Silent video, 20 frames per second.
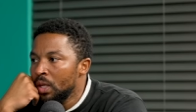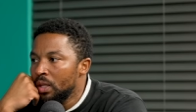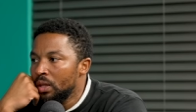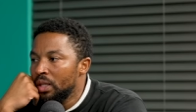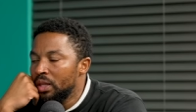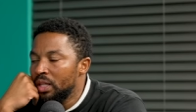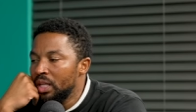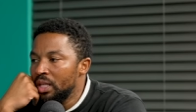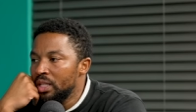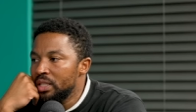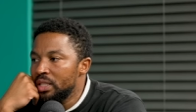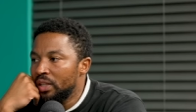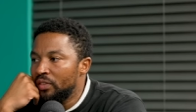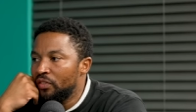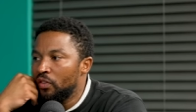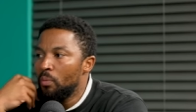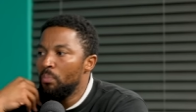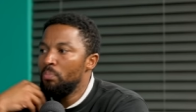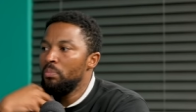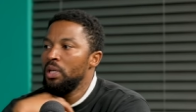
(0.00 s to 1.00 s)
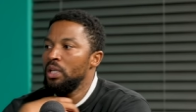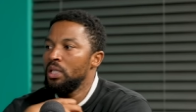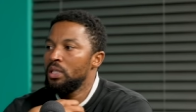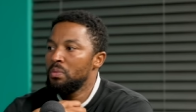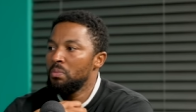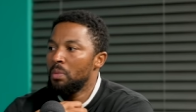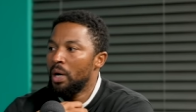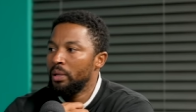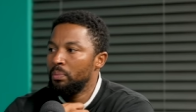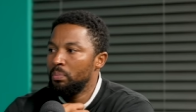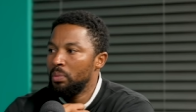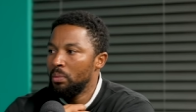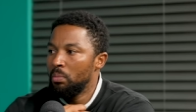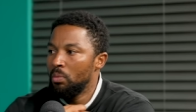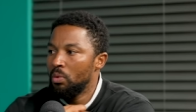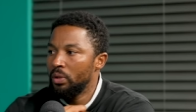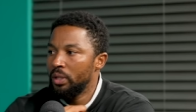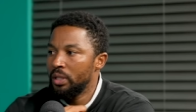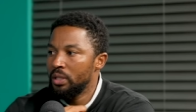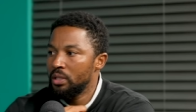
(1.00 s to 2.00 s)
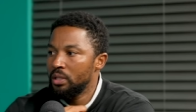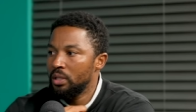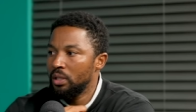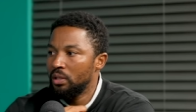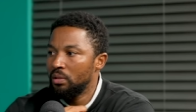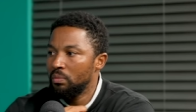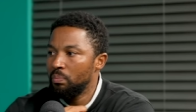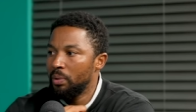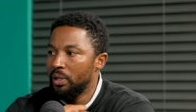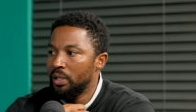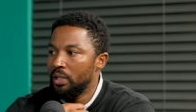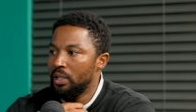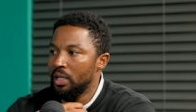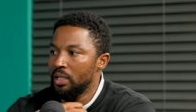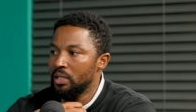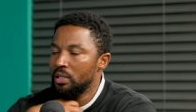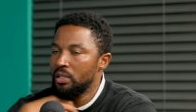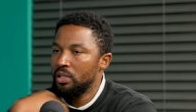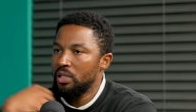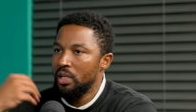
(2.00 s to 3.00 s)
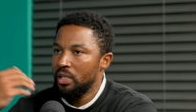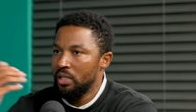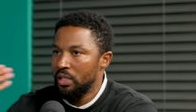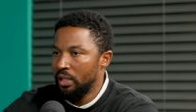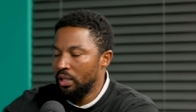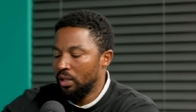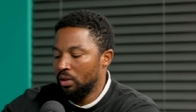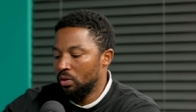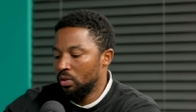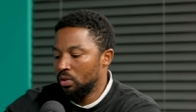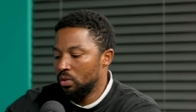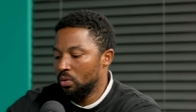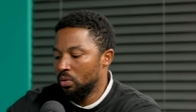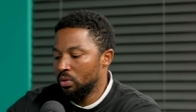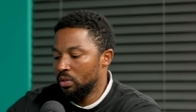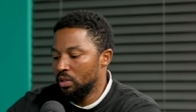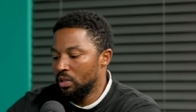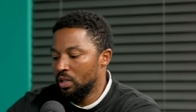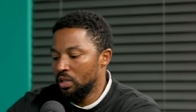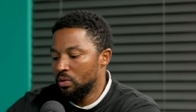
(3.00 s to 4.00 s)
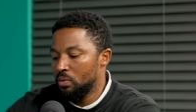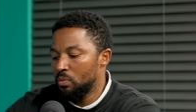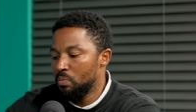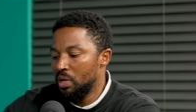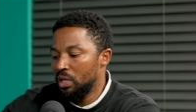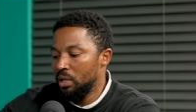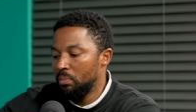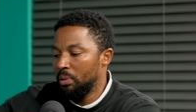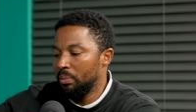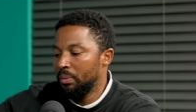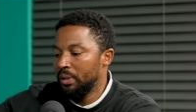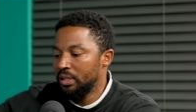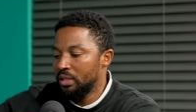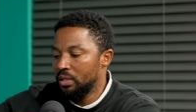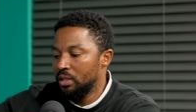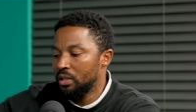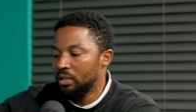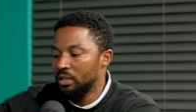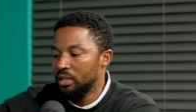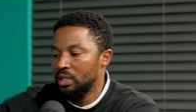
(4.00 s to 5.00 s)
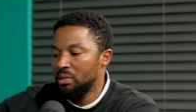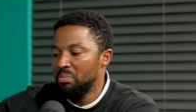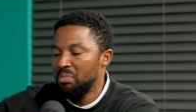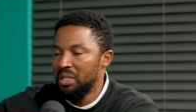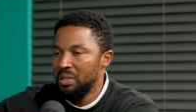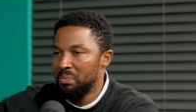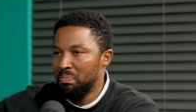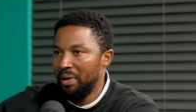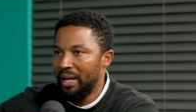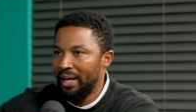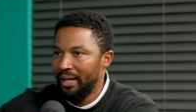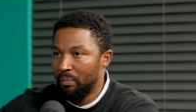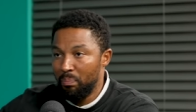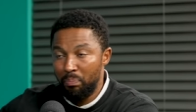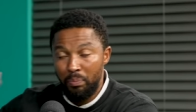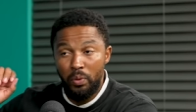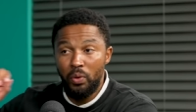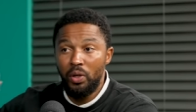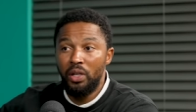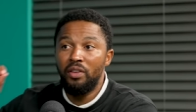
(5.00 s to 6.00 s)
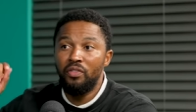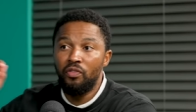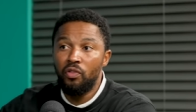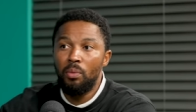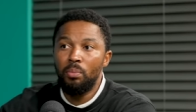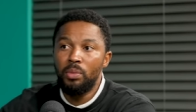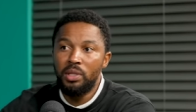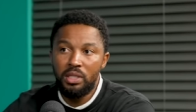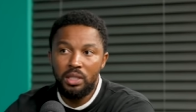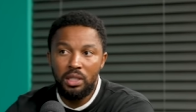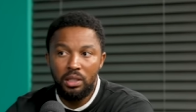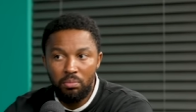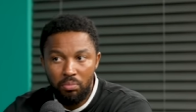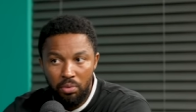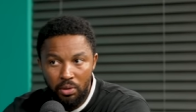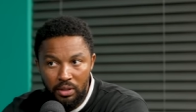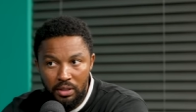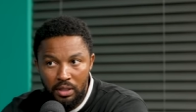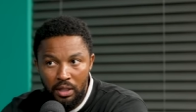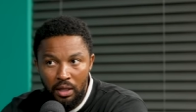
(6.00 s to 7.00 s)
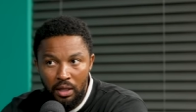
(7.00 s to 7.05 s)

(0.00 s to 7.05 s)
The thing is that for me, it might be more than skin, but it doesn't change. Like that, the usual, there's many people that still see me as black purely from a skin point.